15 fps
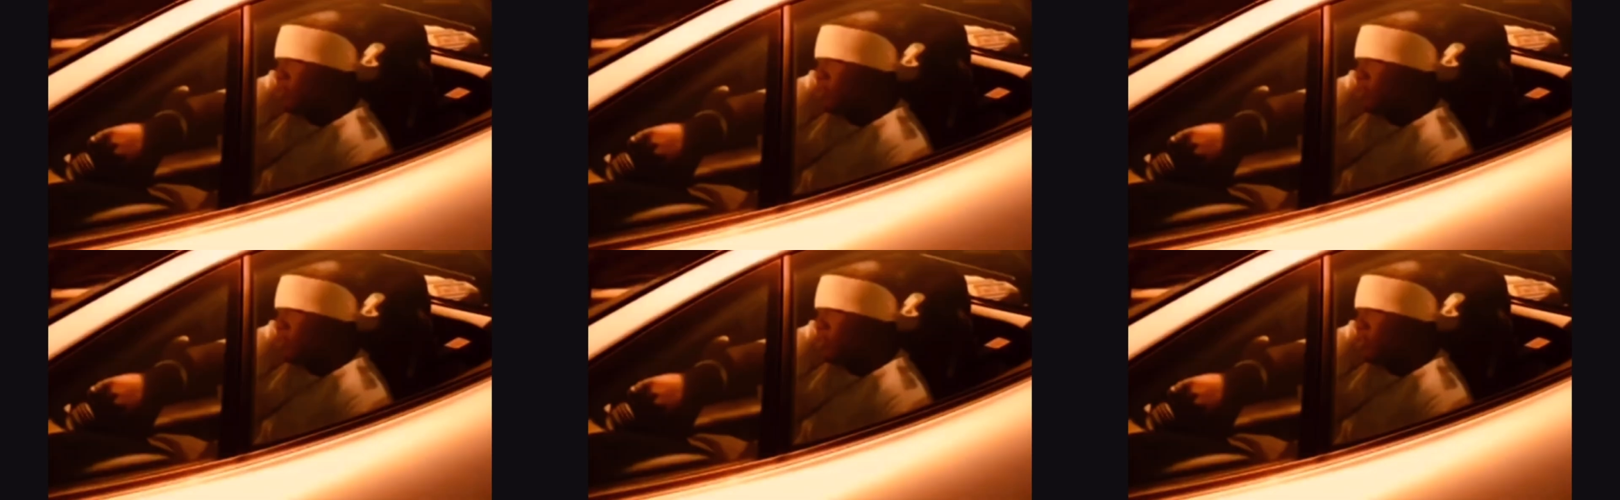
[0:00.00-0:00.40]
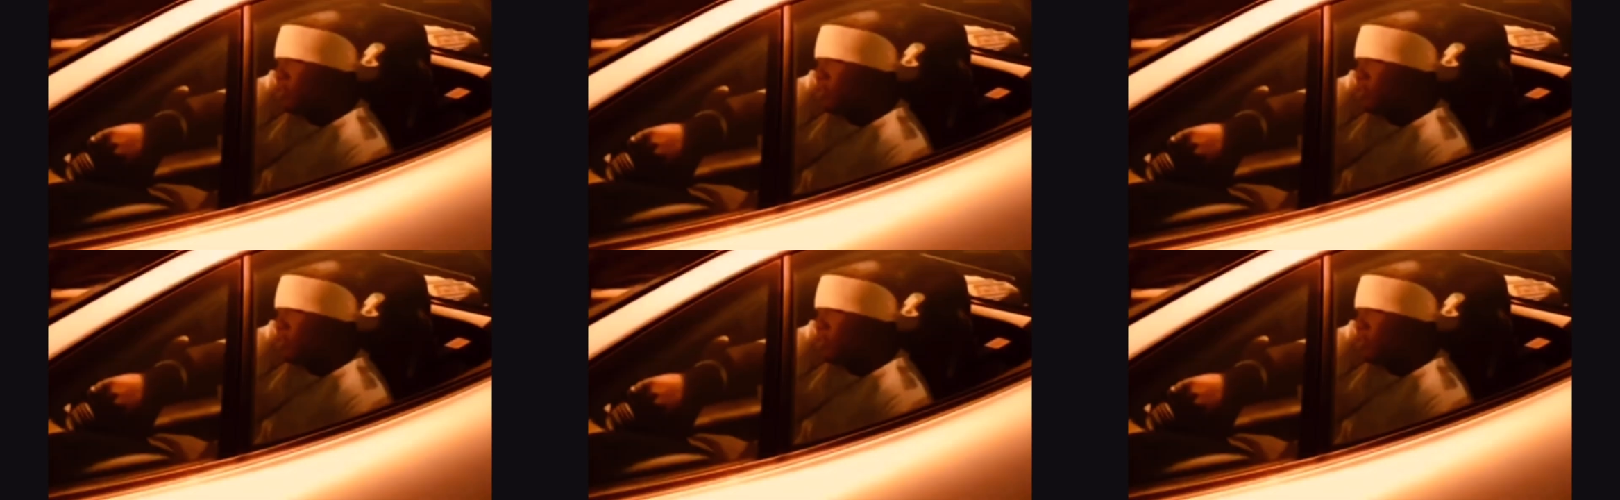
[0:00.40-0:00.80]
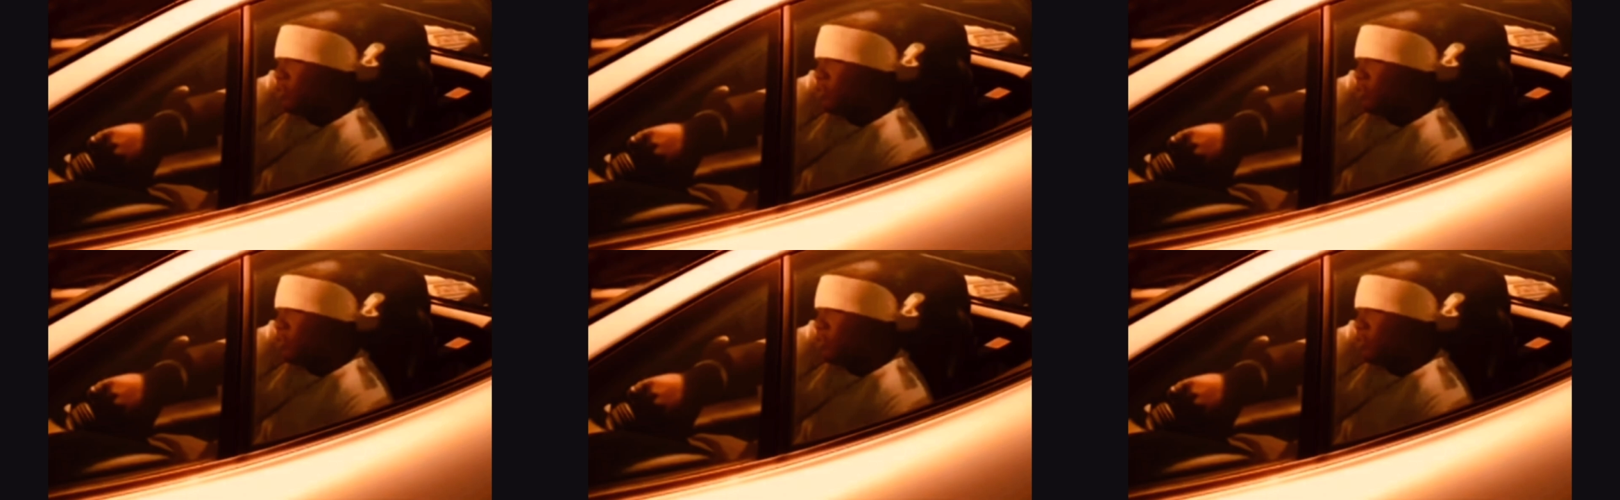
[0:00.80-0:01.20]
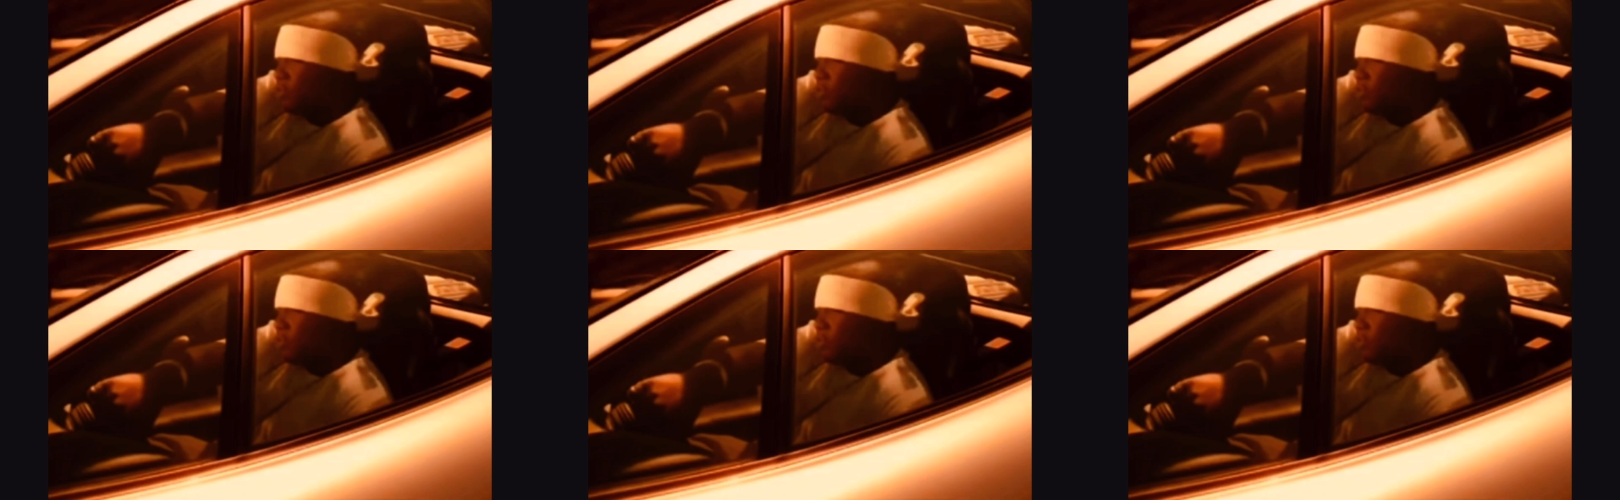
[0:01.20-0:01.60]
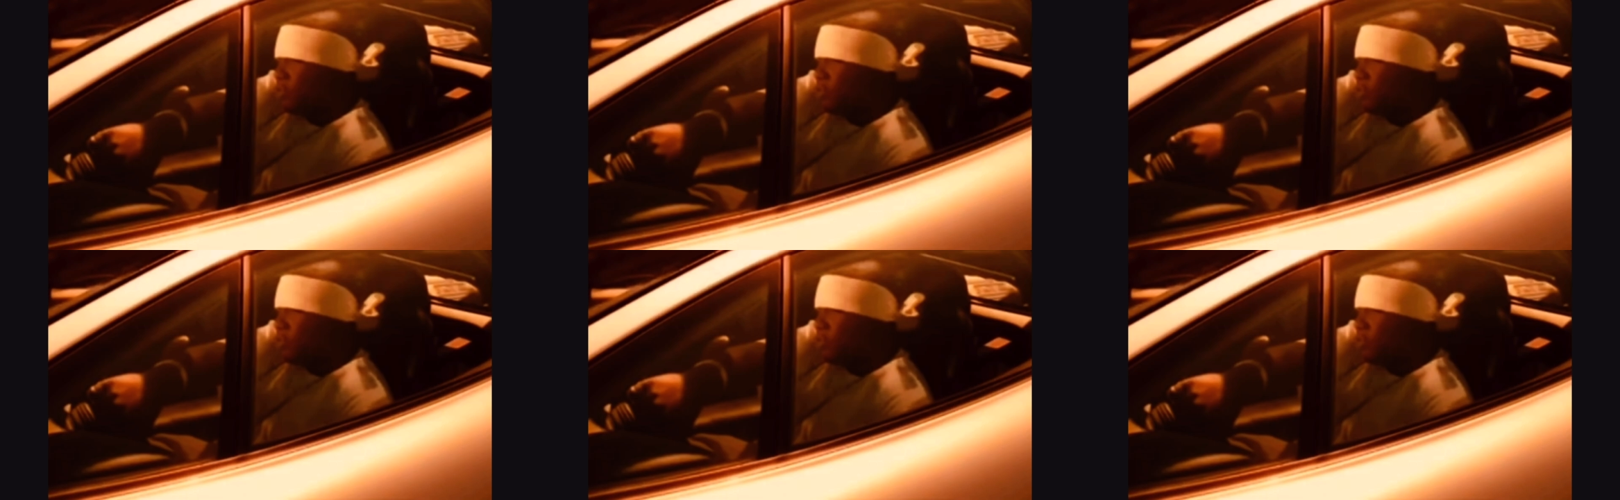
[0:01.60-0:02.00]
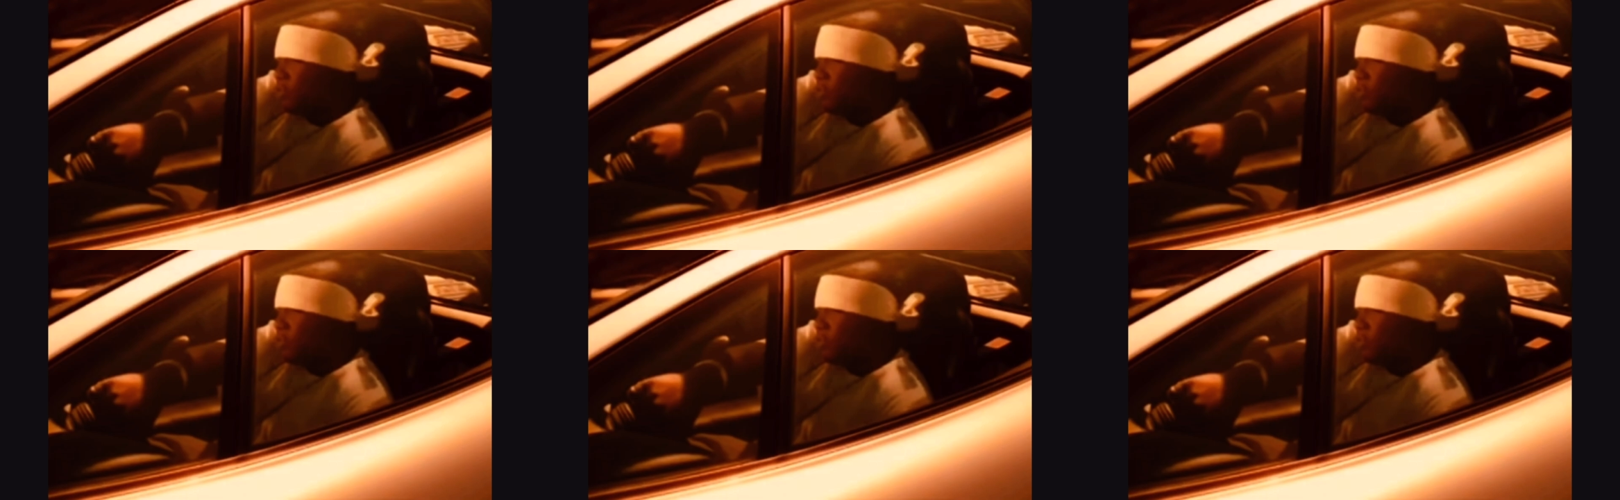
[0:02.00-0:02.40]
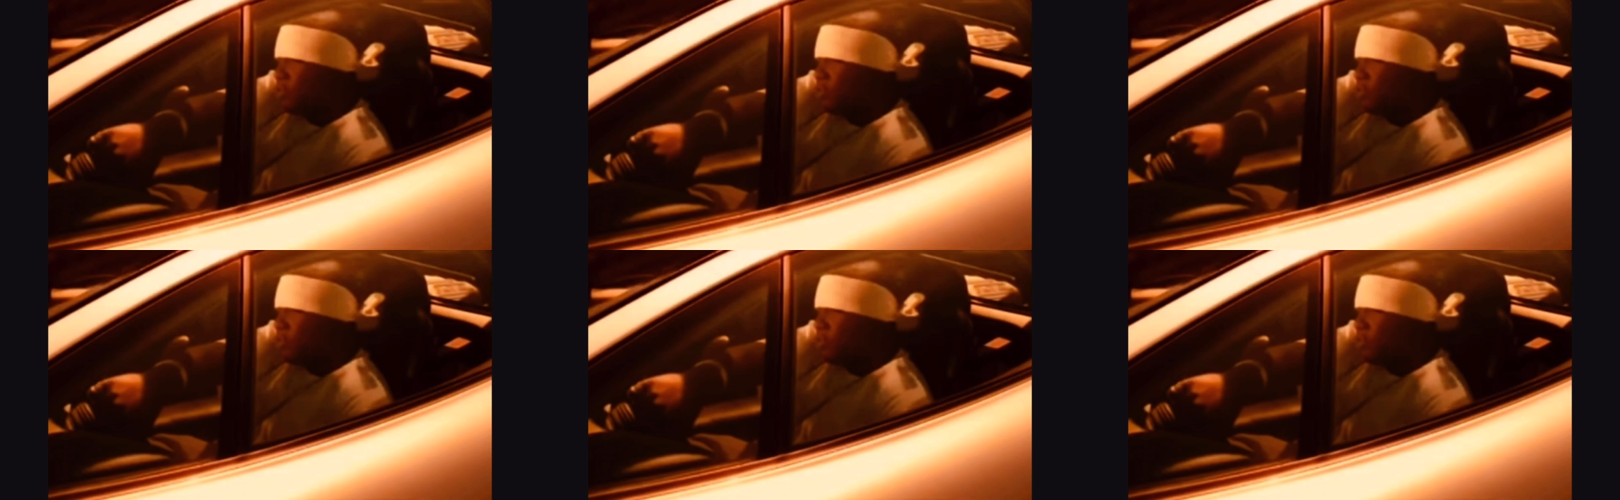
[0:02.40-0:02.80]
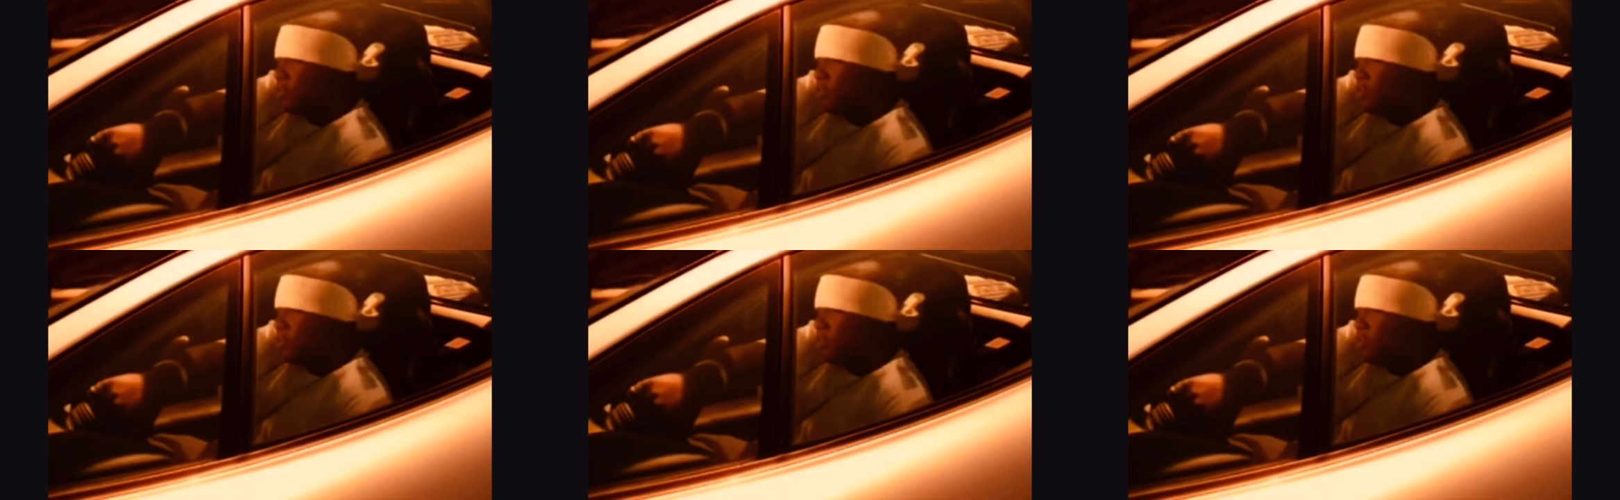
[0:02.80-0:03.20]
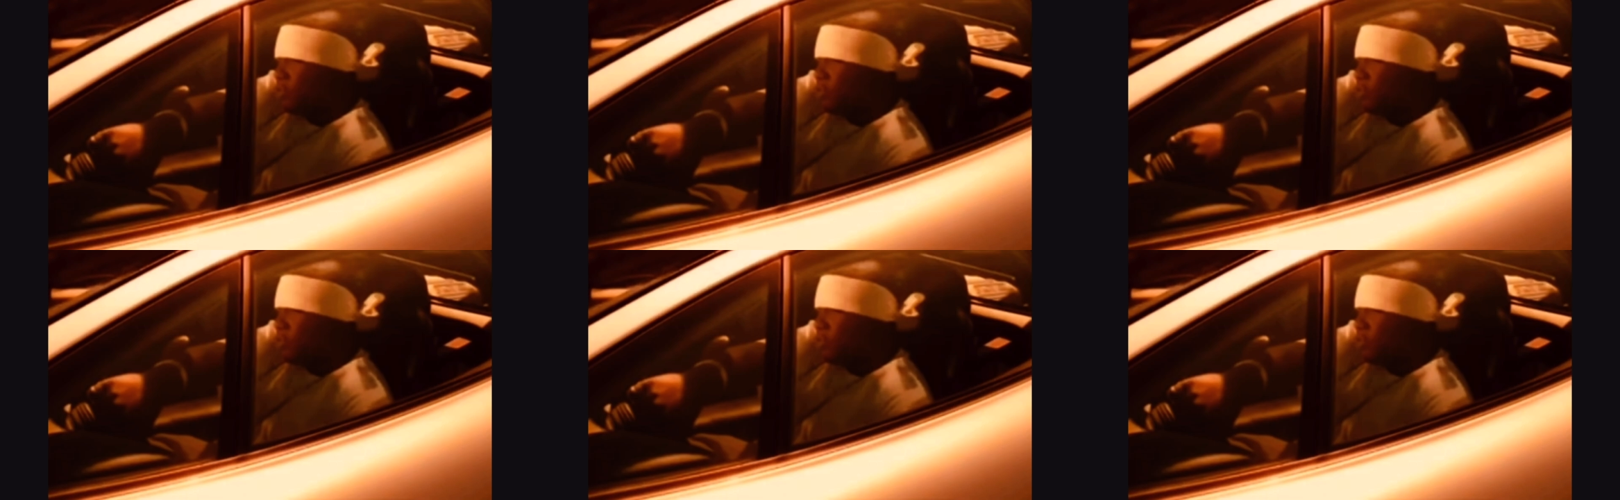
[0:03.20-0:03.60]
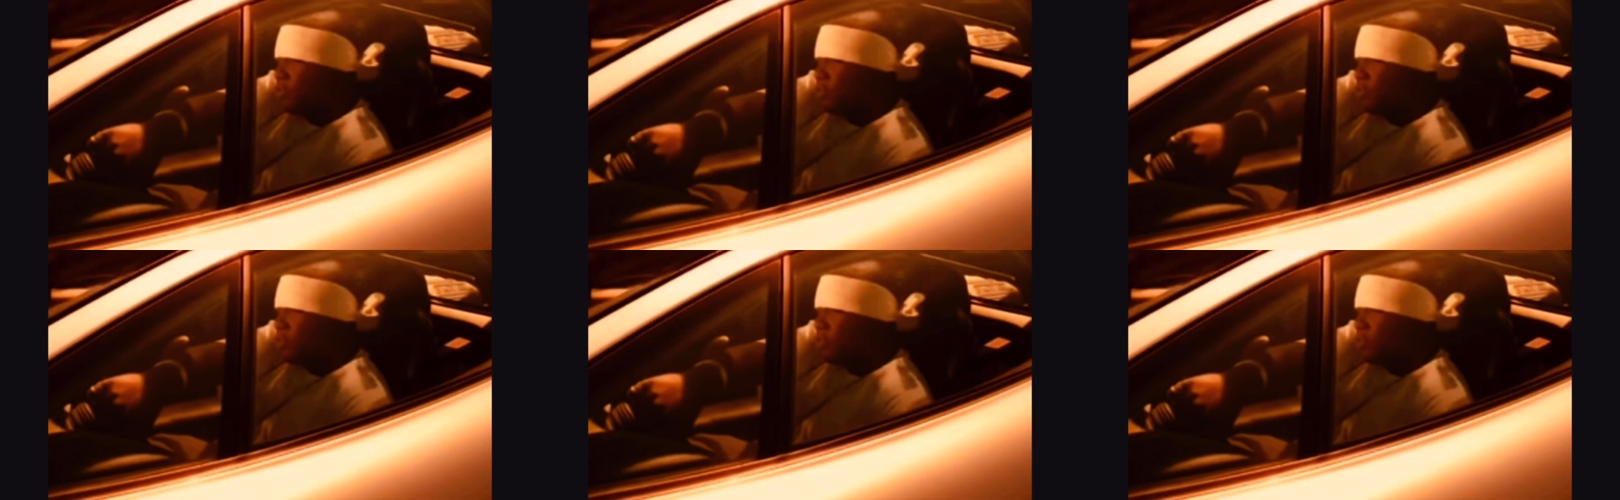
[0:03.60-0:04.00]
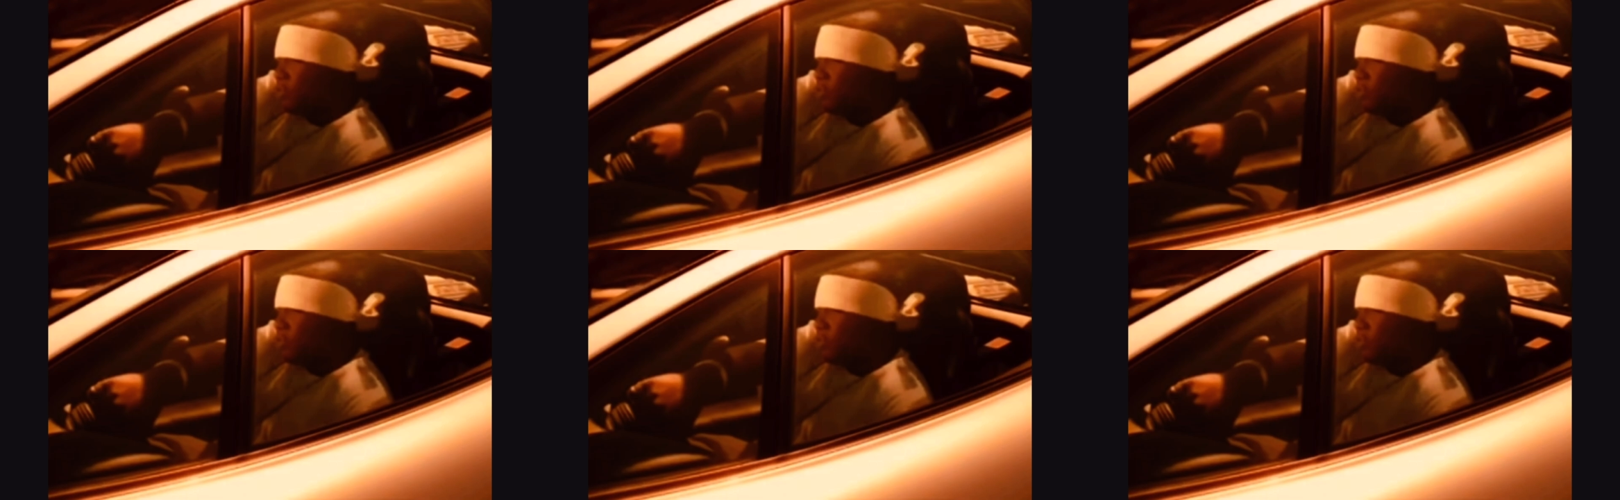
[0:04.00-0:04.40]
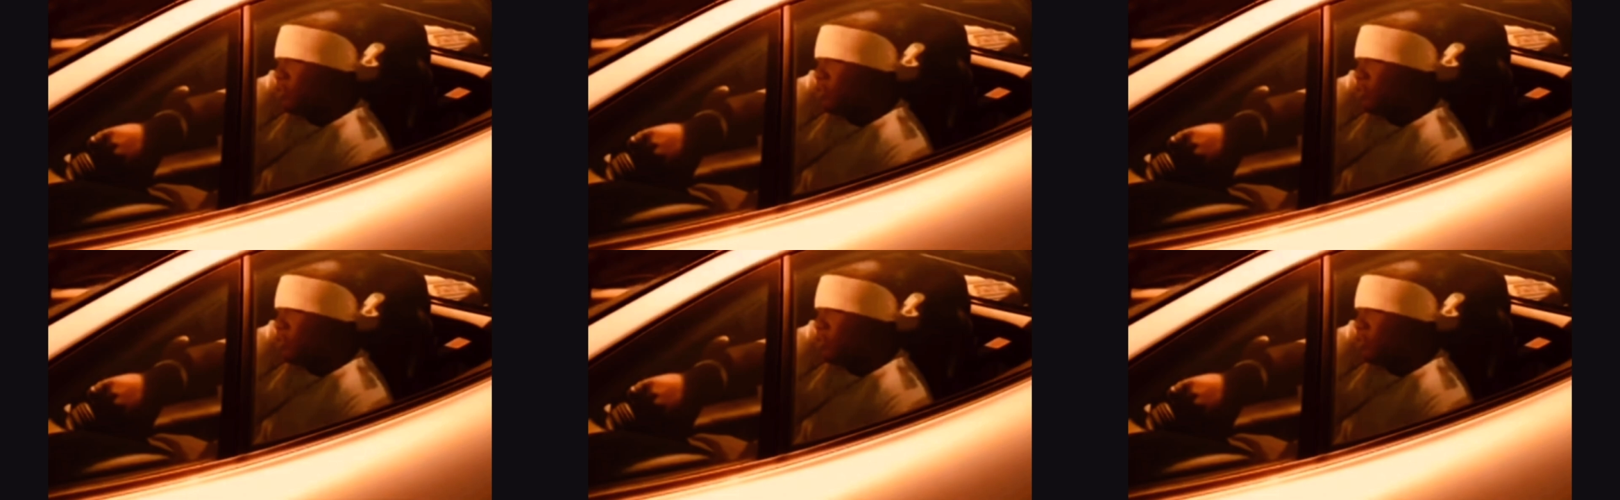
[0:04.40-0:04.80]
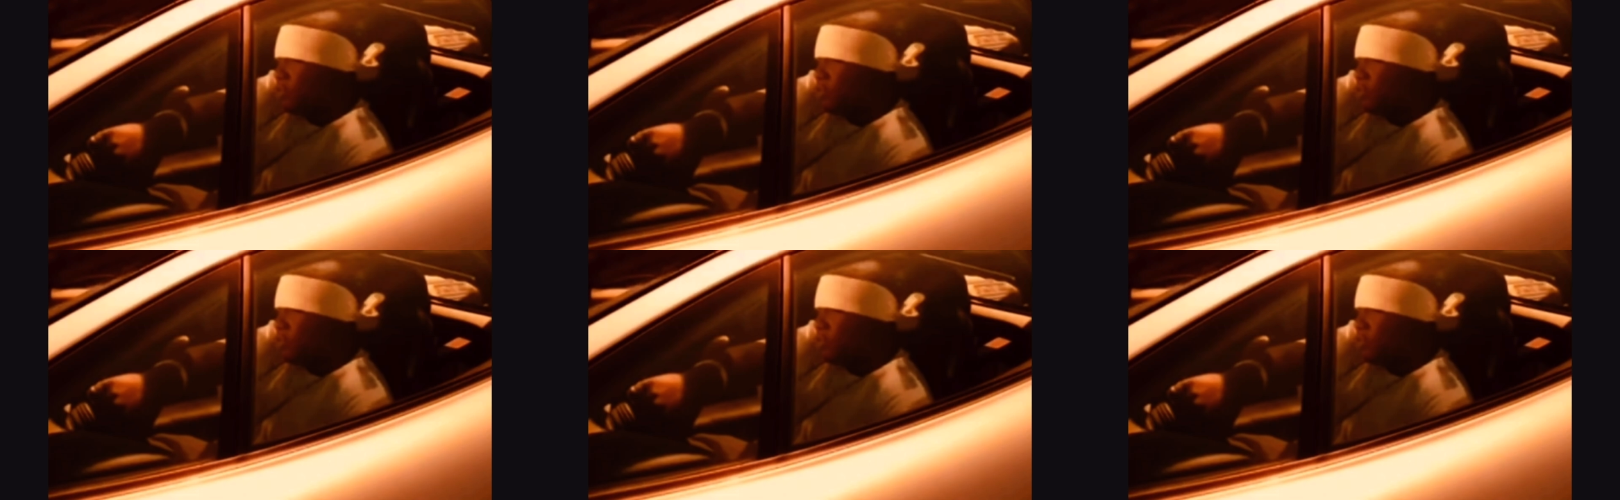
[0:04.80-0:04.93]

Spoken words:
(no speaker visible)